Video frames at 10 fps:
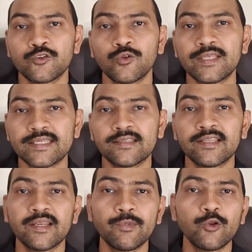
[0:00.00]
So these are the
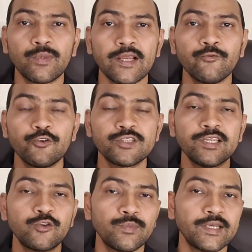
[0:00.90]
remedy plan which
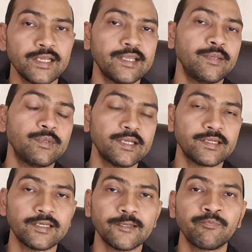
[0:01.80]
need to be taken
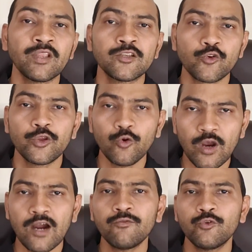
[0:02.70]
immediately. So you
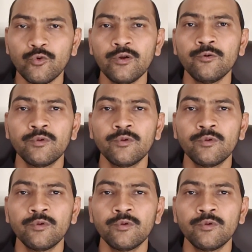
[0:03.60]
have to,